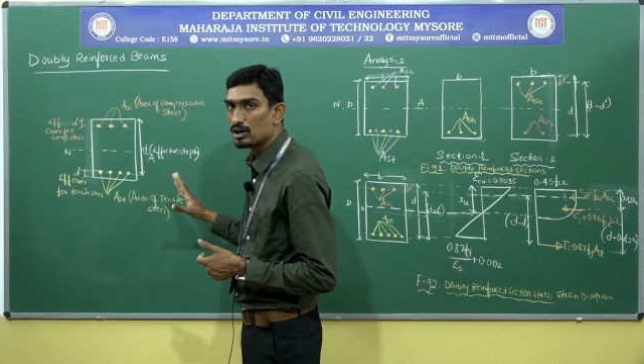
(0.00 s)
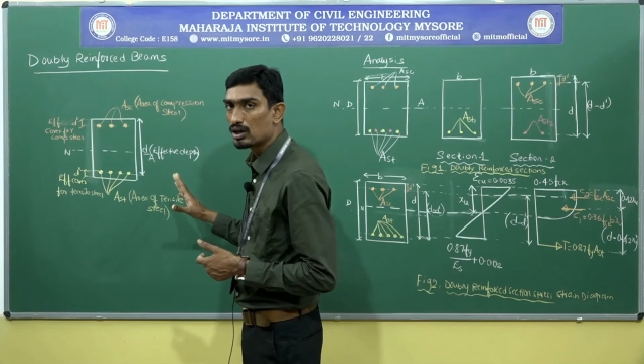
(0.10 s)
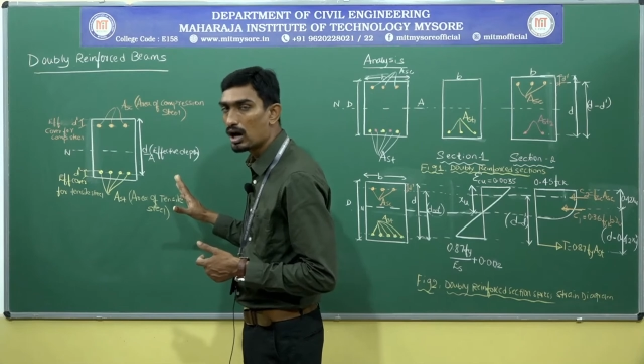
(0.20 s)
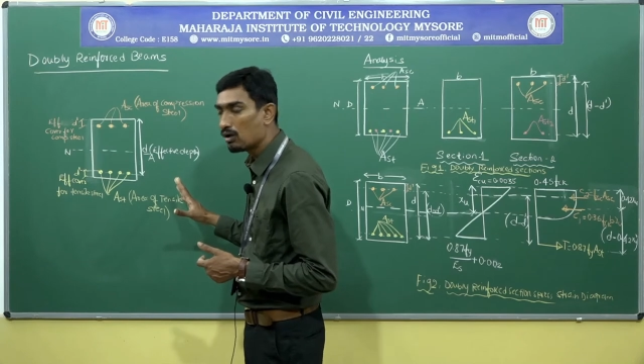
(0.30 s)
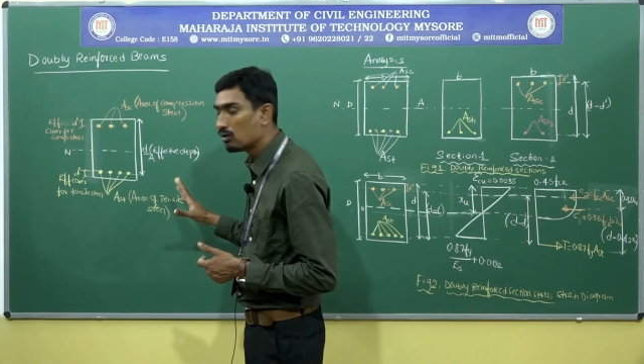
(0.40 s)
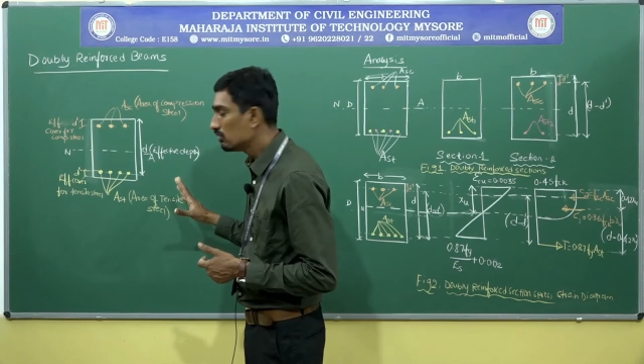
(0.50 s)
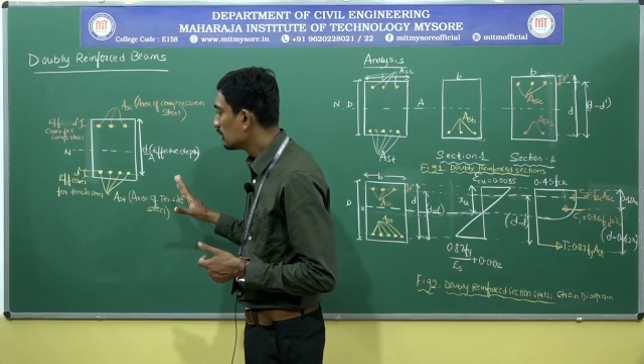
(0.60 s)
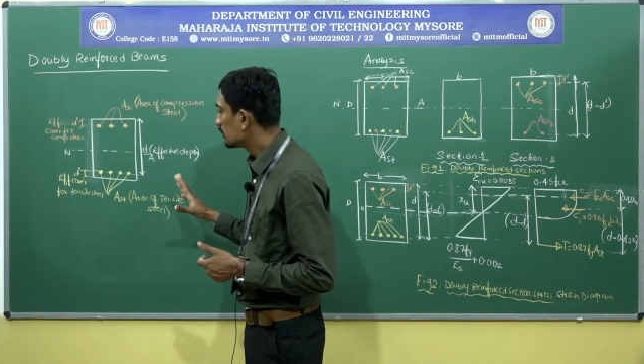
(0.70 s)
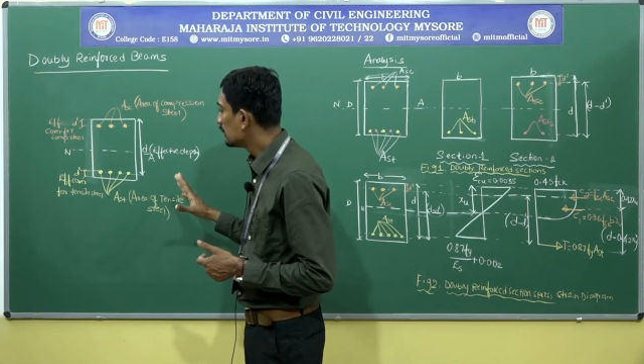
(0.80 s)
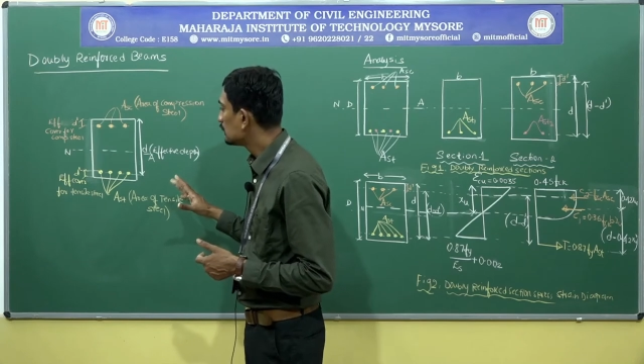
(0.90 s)

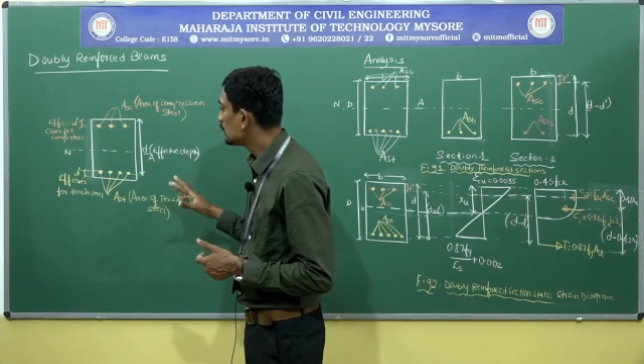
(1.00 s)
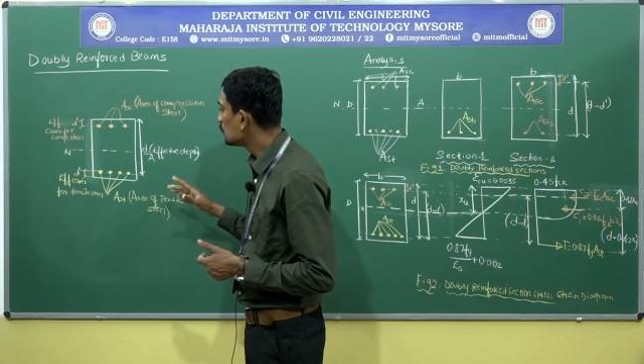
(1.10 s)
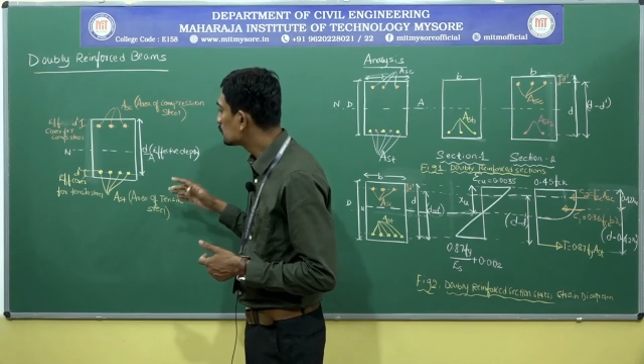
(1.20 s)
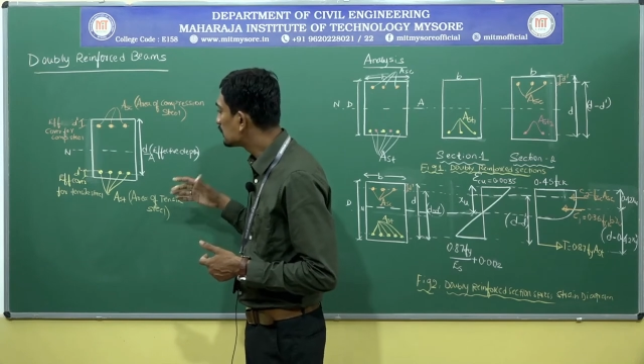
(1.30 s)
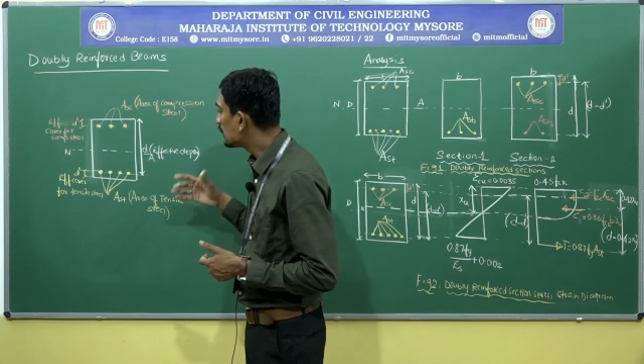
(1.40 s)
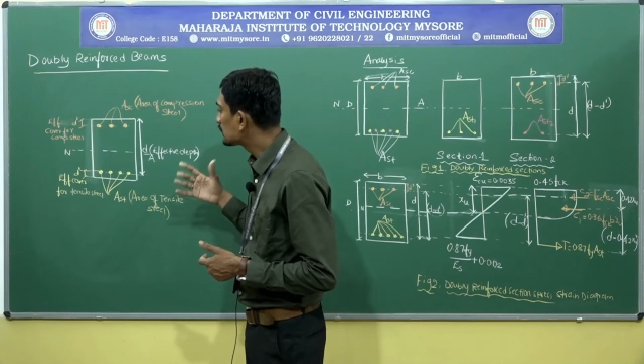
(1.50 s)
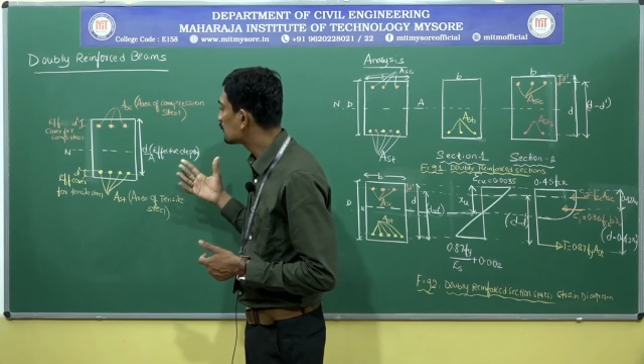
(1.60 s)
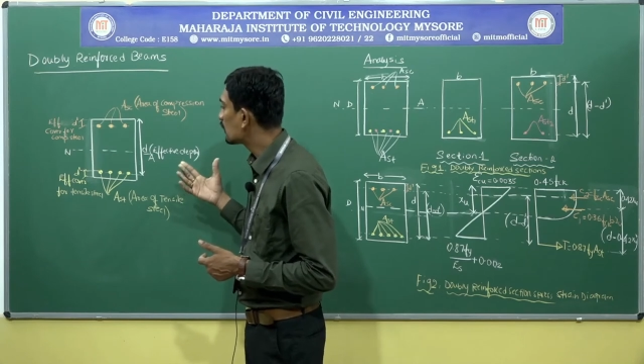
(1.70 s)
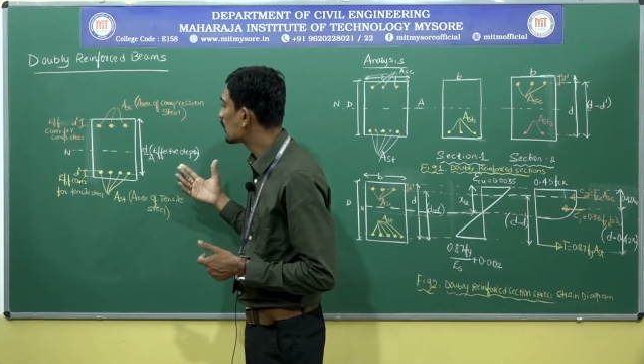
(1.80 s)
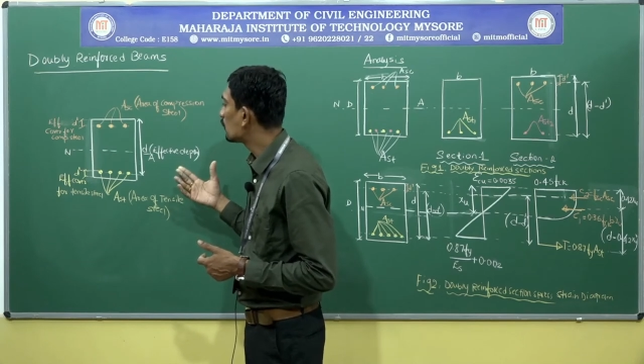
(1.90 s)
Now the new things
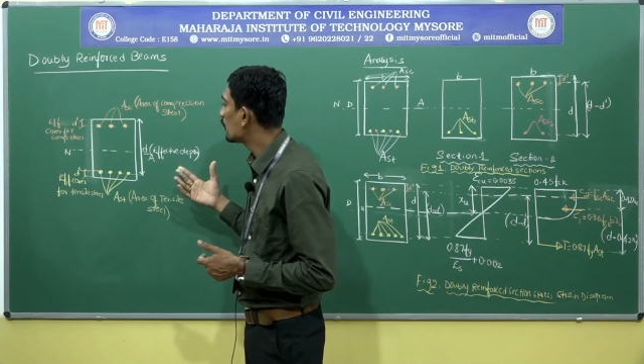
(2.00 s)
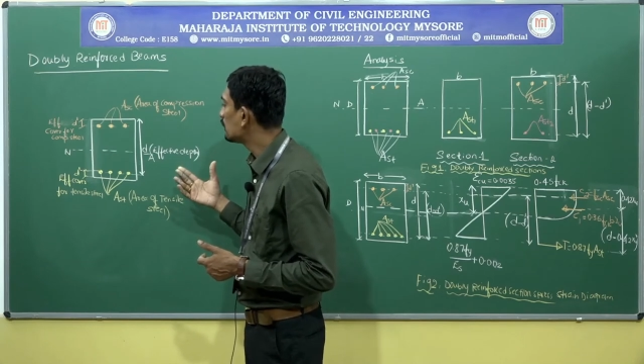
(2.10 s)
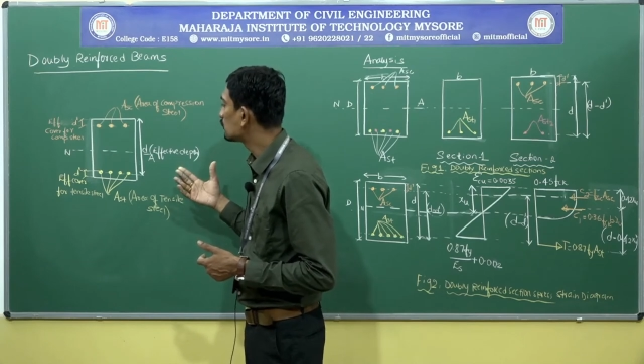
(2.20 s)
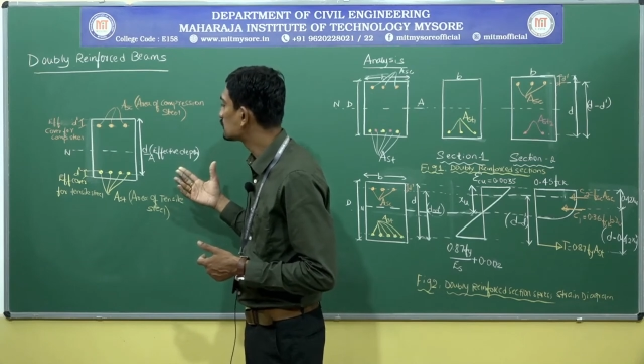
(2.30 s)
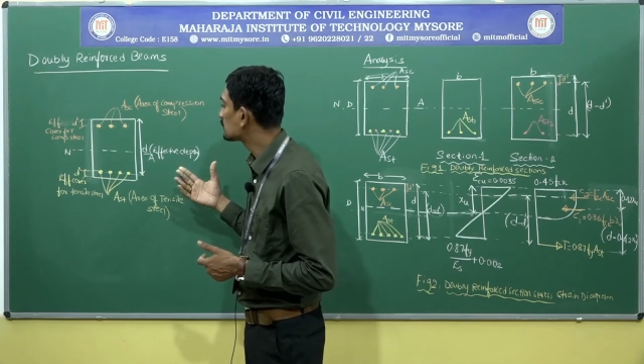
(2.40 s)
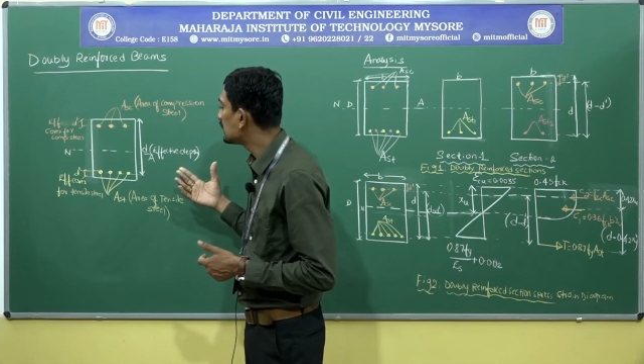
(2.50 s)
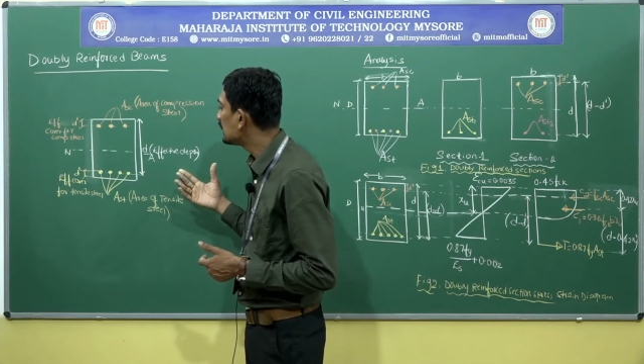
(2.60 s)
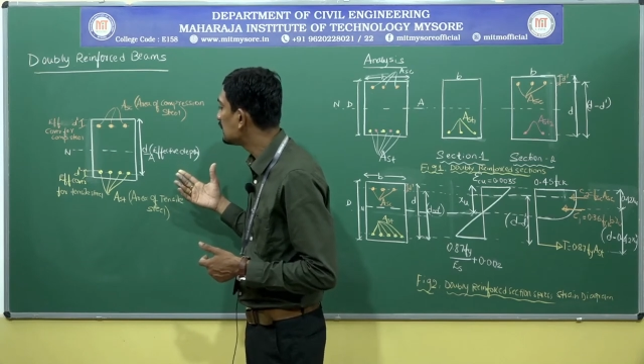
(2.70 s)
we are going to see